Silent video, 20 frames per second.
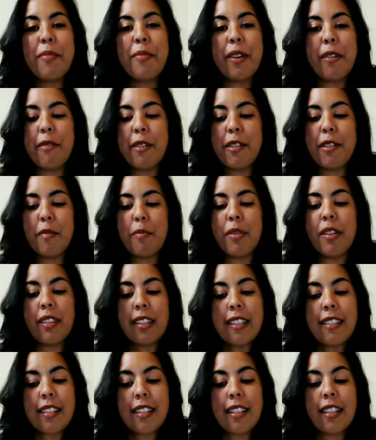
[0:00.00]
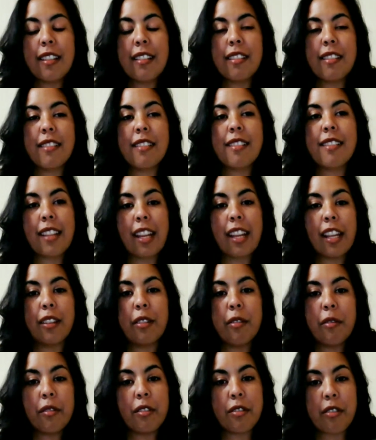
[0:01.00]
But when you put these in, it doesn't
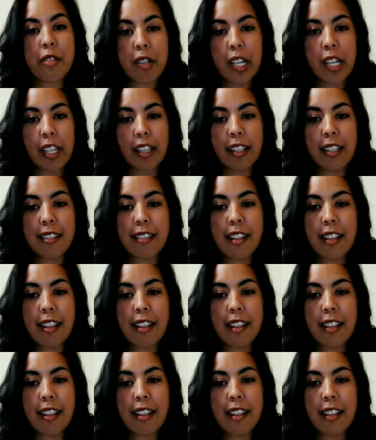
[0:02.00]
dilute the drink.